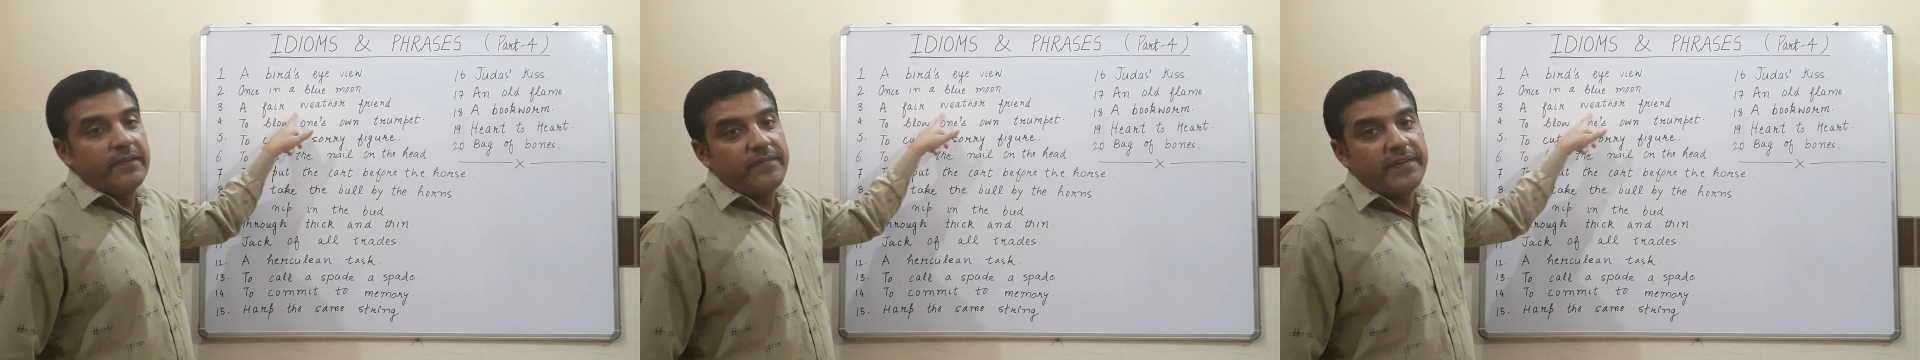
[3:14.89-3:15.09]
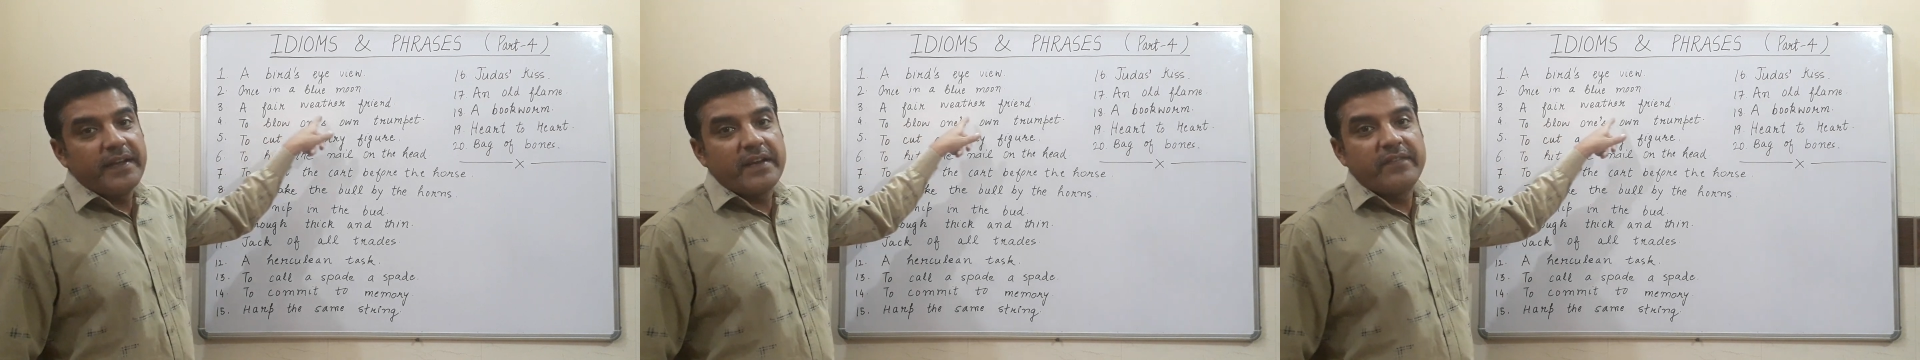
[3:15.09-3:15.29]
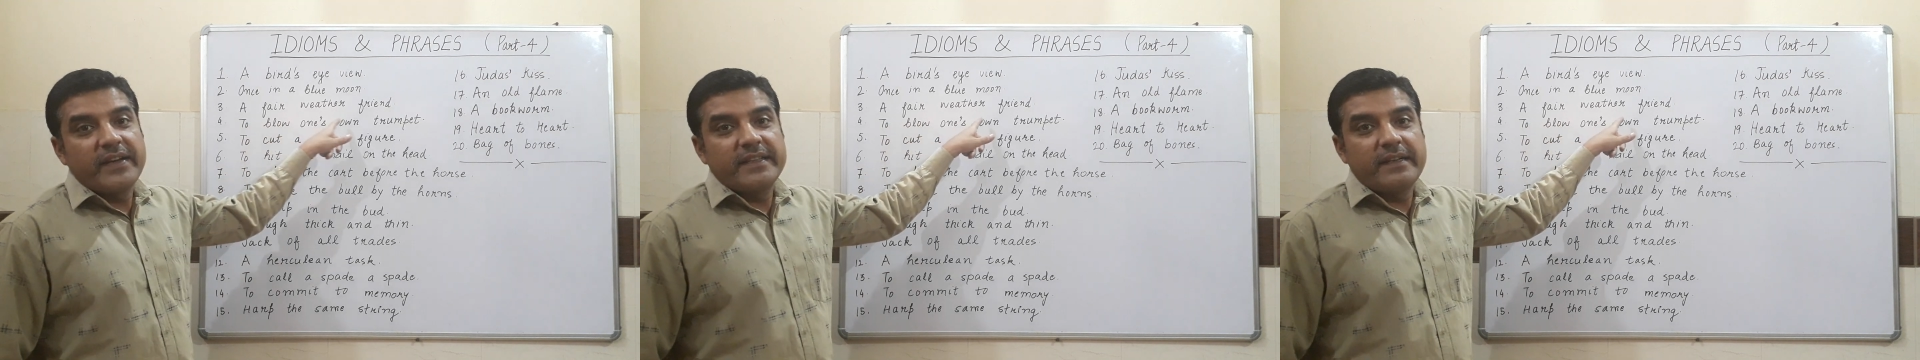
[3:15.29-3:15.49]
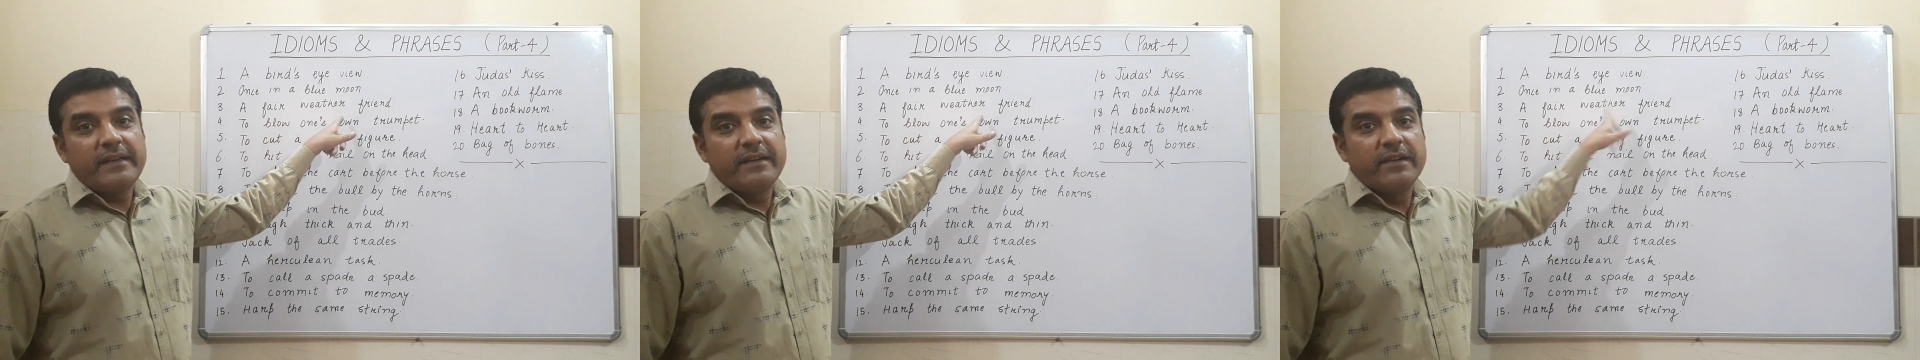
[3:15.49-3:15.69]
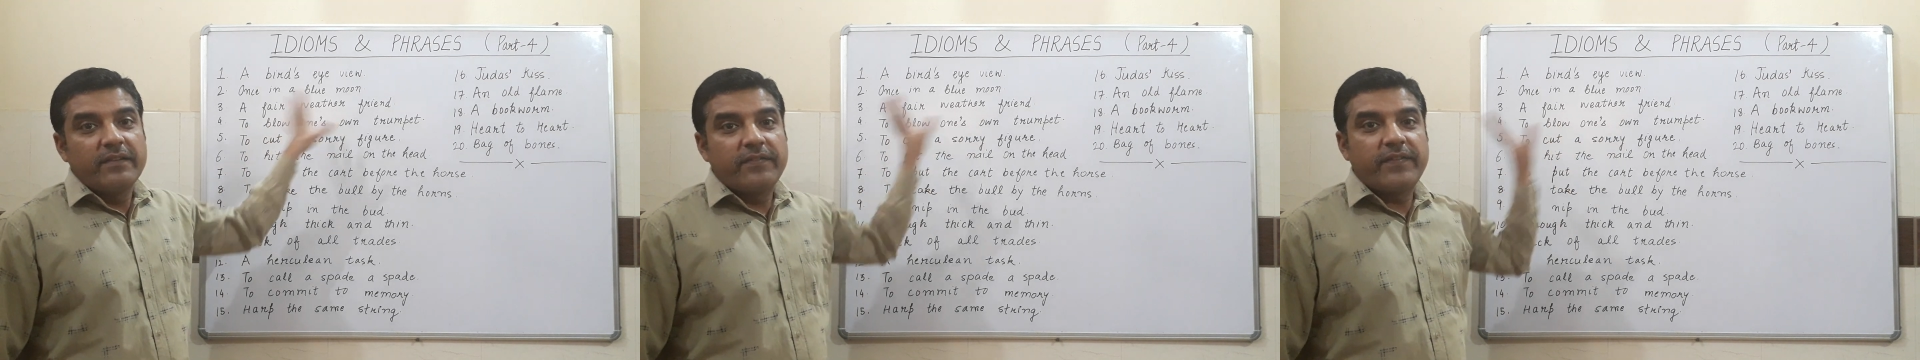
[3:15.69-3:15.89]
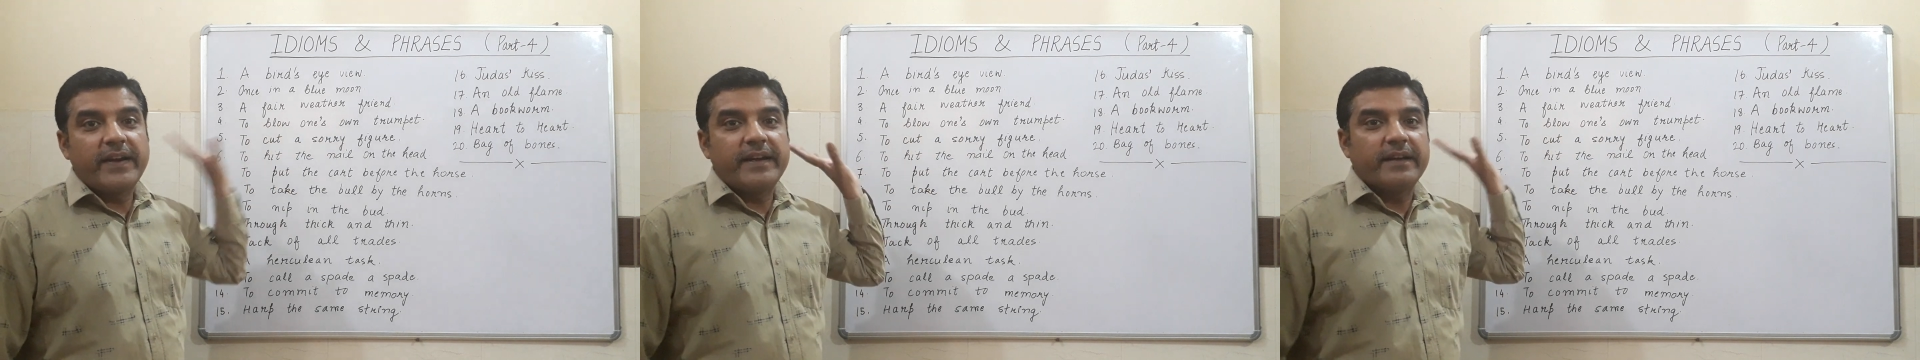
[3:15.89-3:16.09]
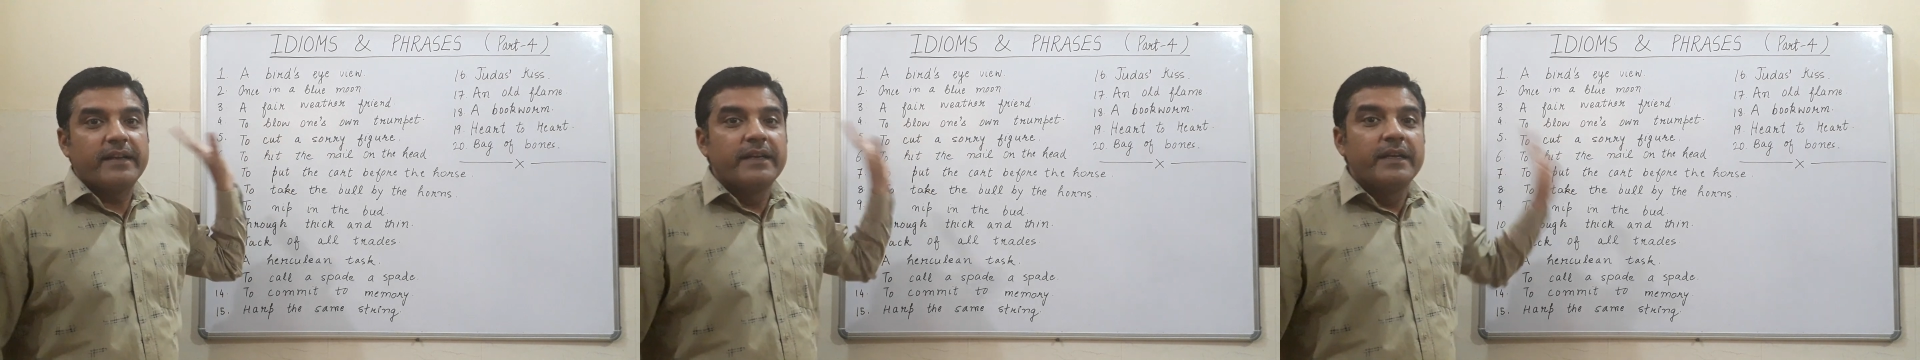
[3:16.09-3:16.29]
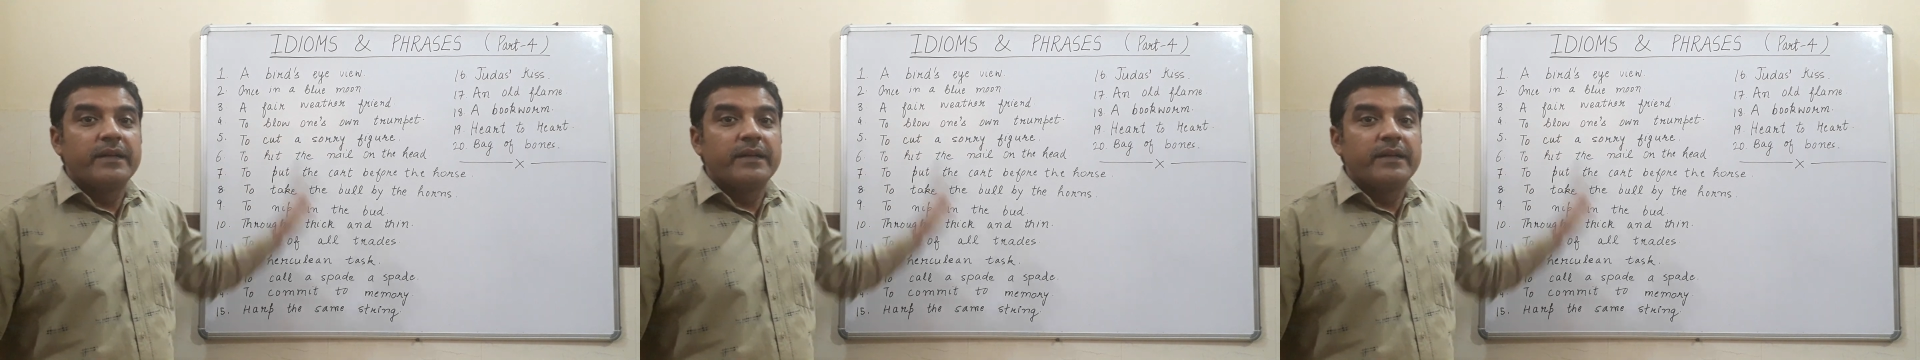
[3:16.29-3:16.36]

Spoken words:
fair weather friend.